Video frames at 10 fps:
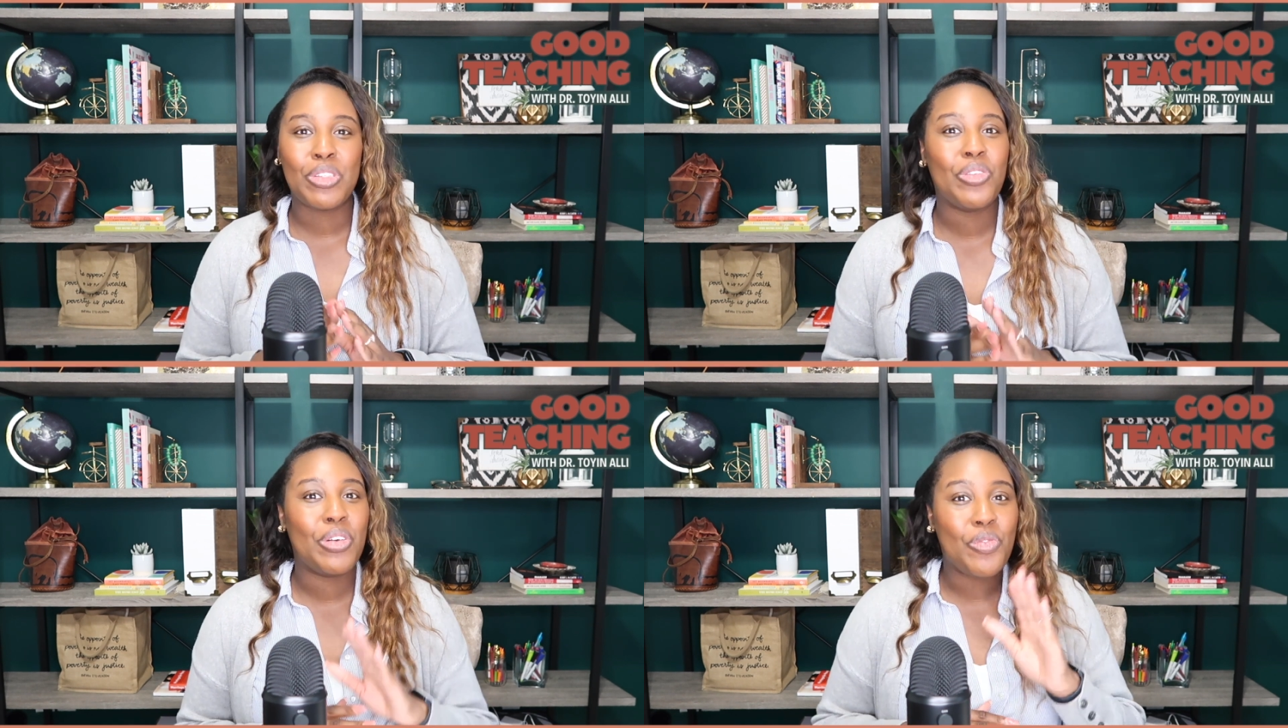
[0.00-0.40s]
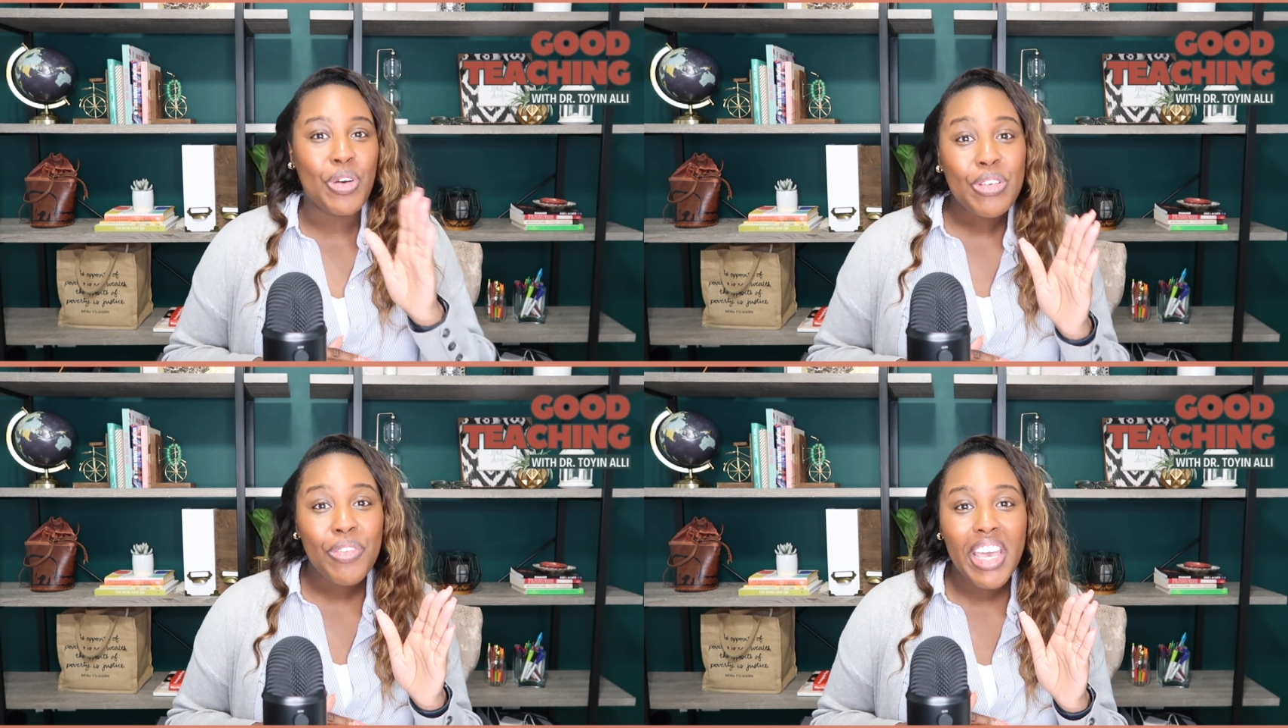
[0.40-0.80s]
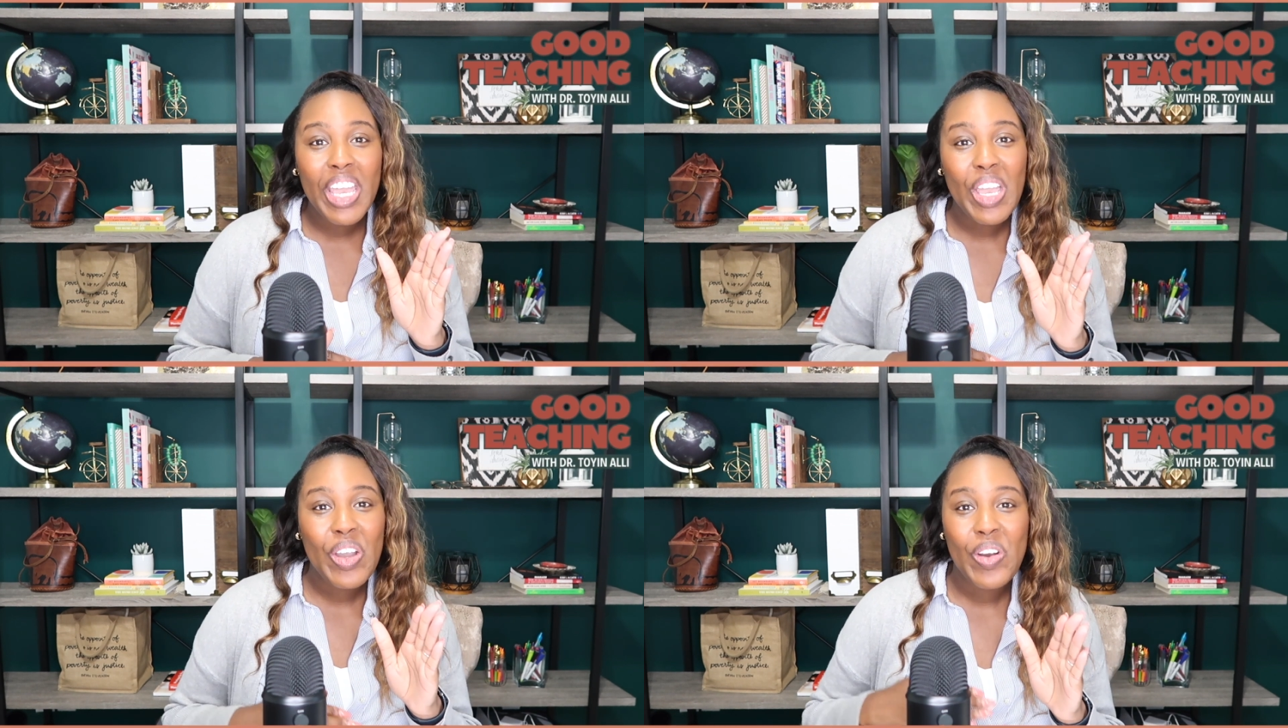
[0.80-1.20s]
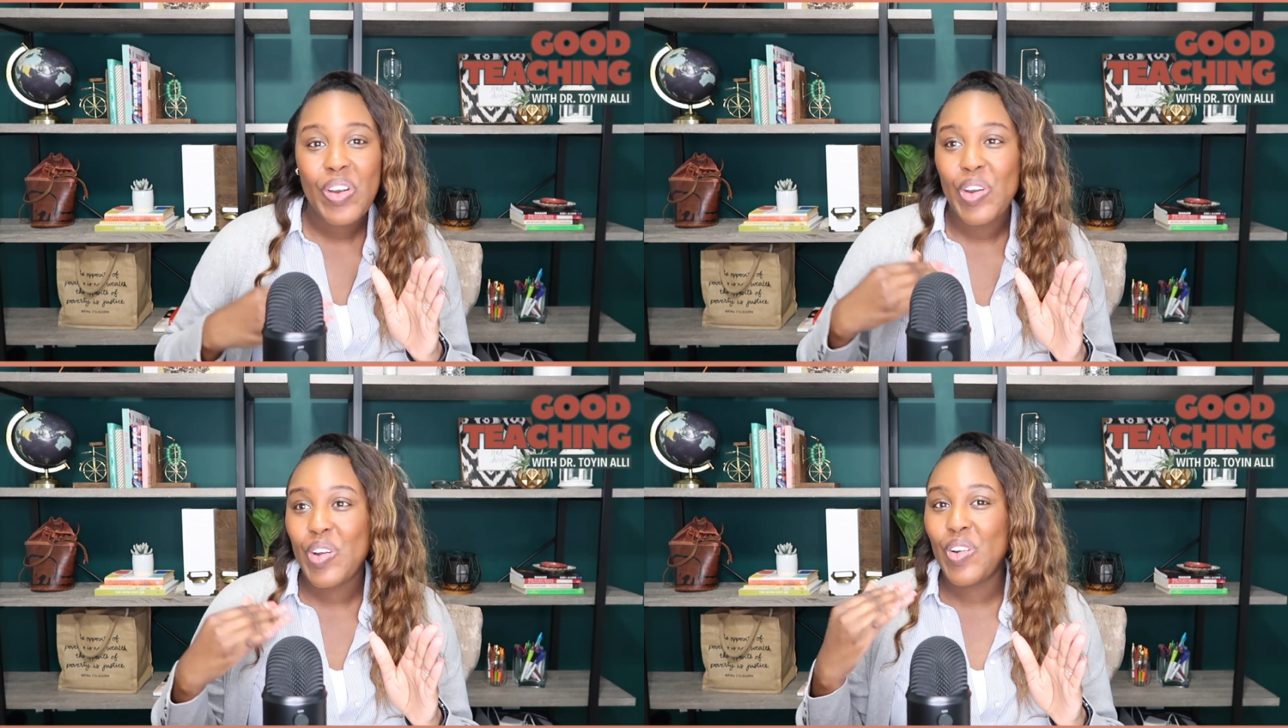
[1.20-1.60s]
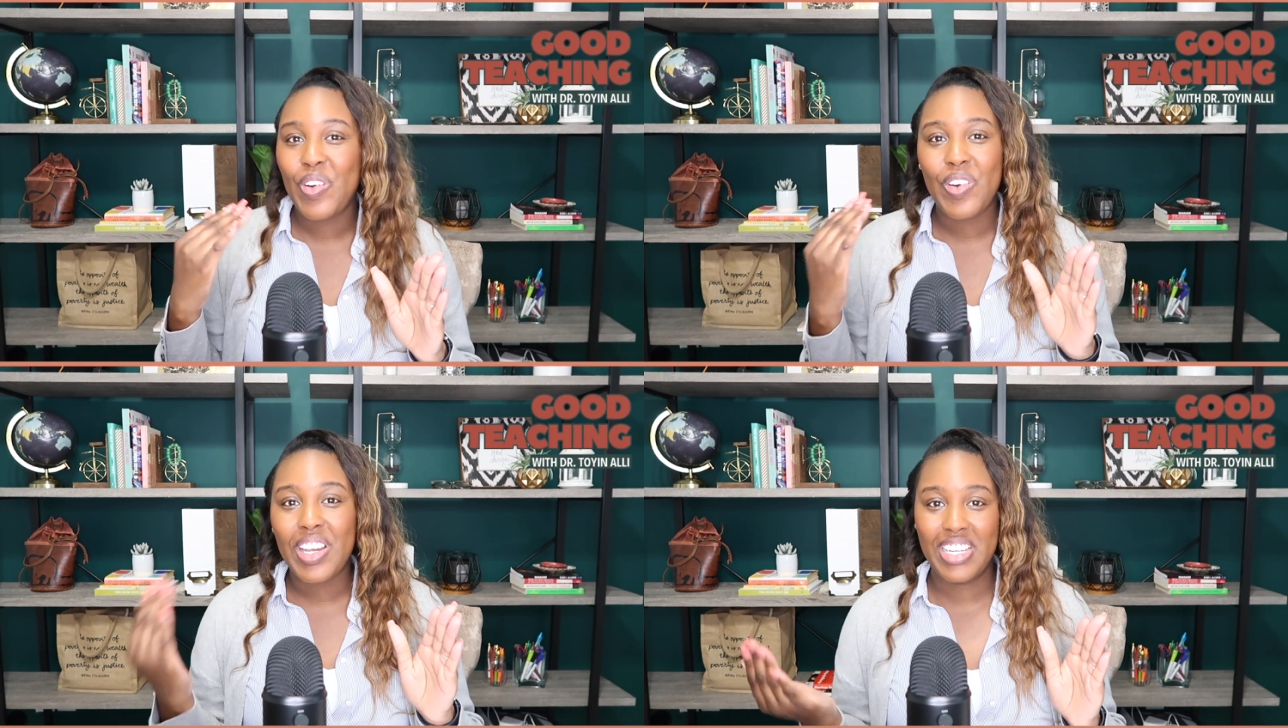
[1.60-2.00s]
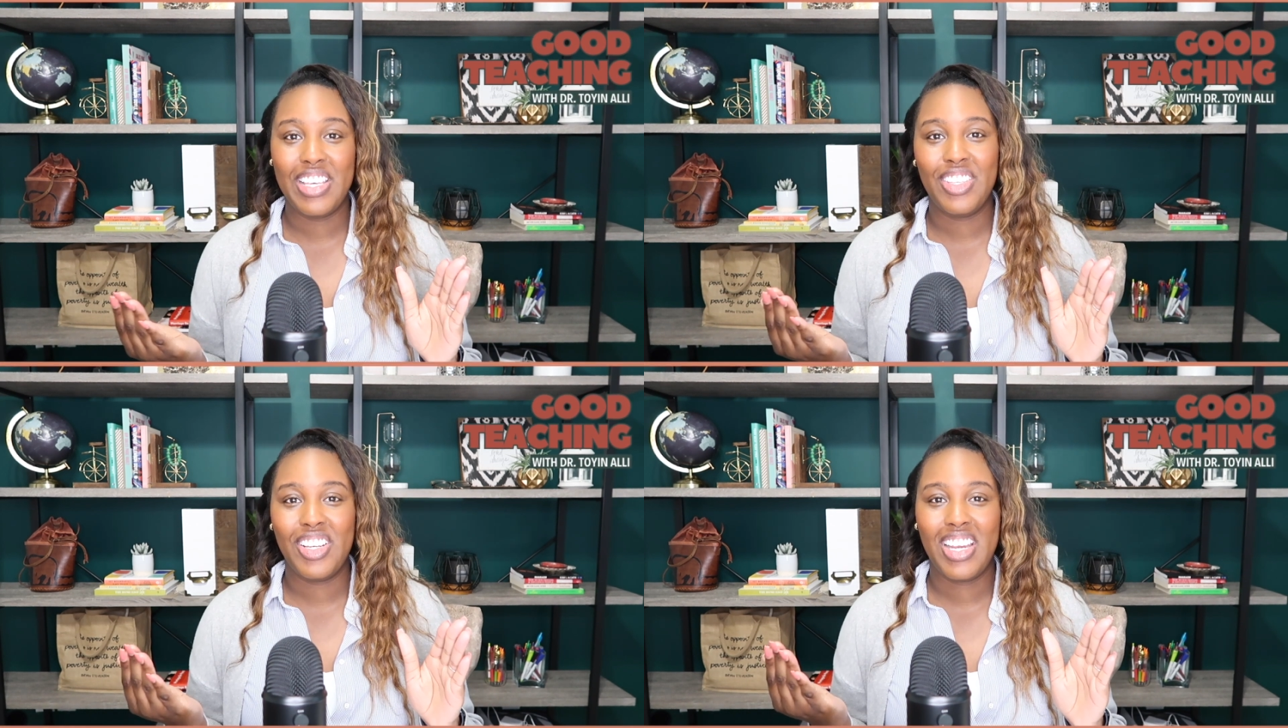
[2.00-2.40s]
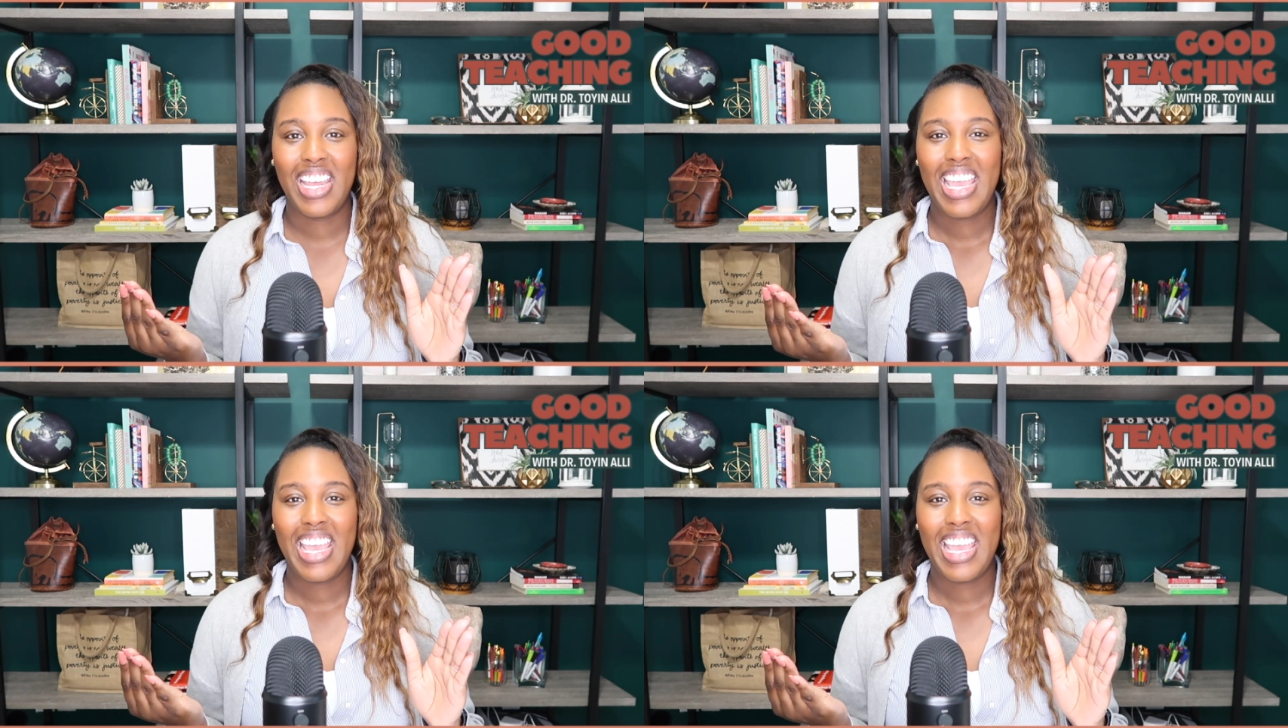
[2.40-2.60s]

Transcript: is going one way or another.